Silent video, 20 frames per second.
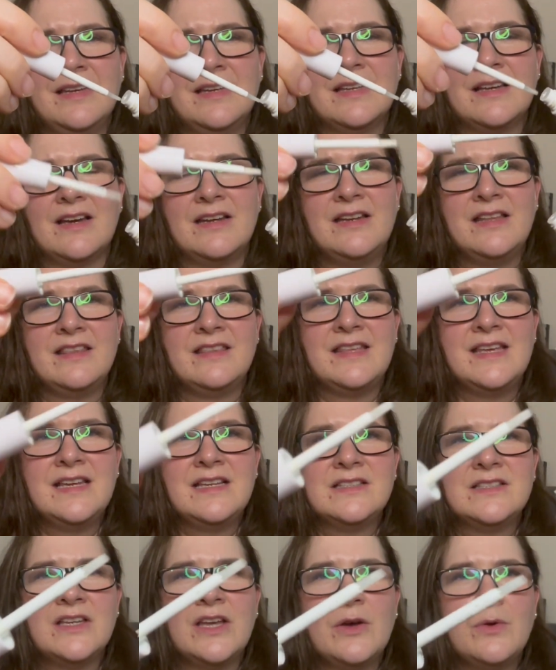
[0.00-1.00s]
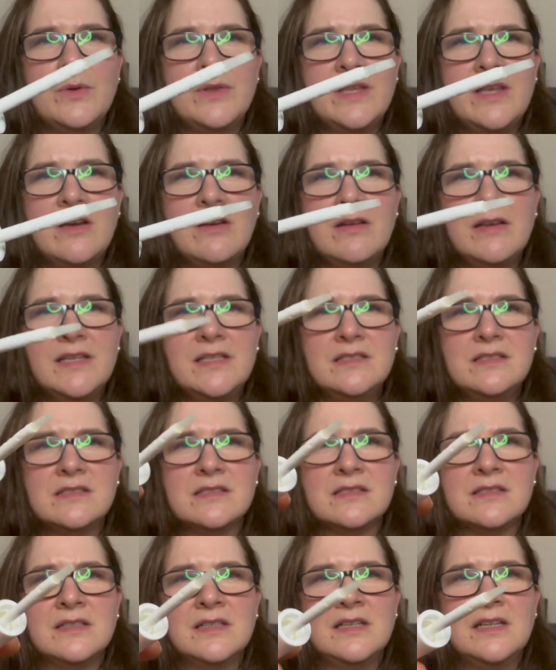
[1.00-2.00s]
kind of thick to go on the
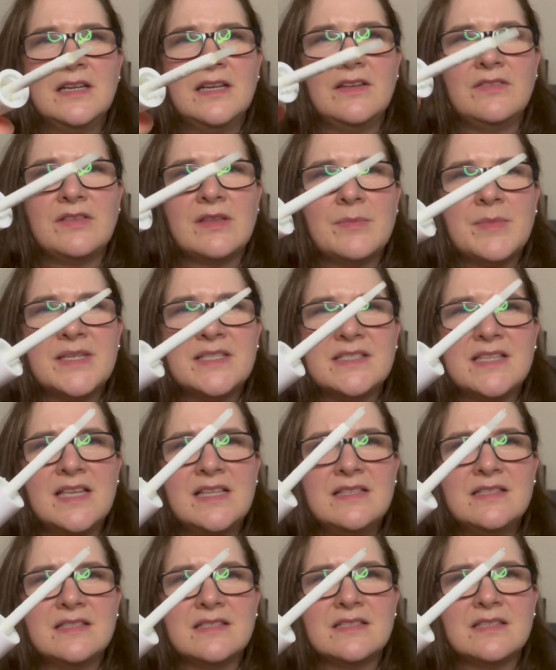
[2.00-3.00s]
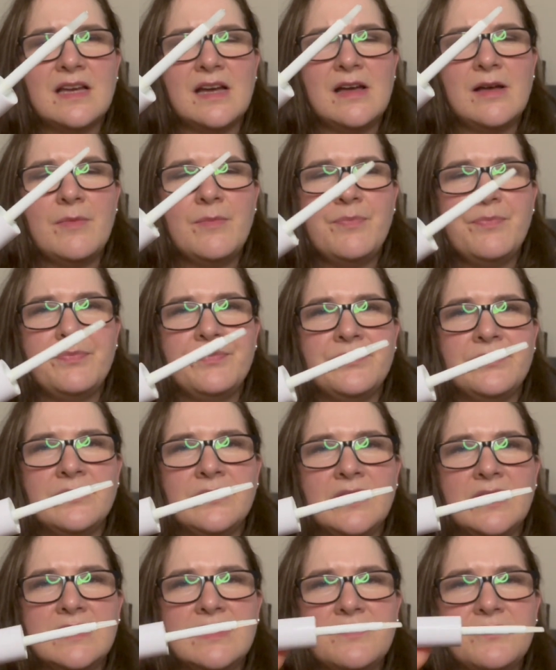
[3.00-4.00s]
eyes, if that makes sense.
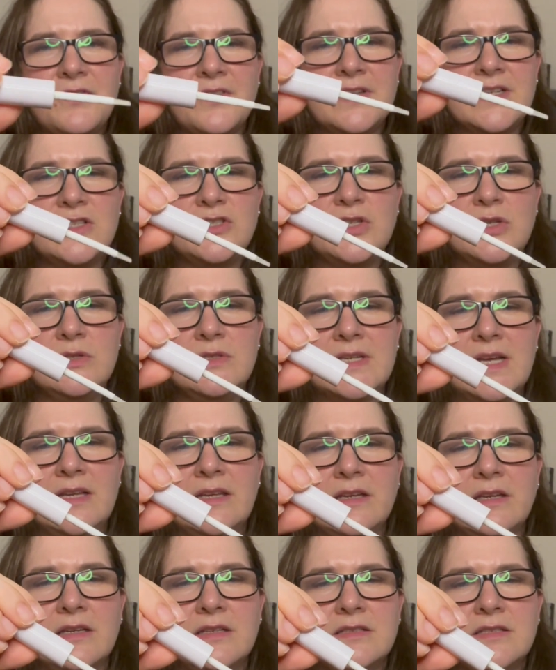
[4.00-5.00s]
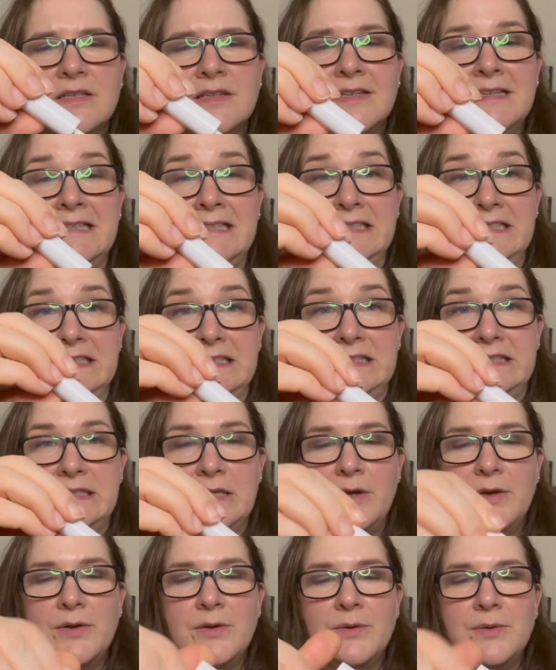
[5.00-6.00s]
Didn't find it too delicate,
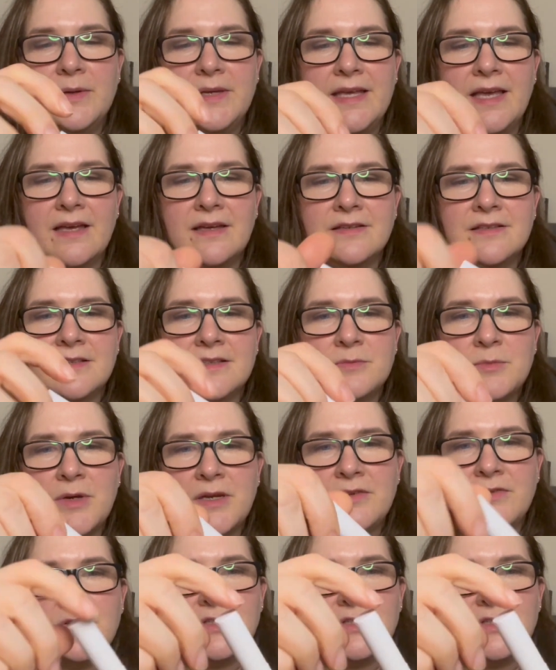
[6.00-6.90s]
so yeah, I might even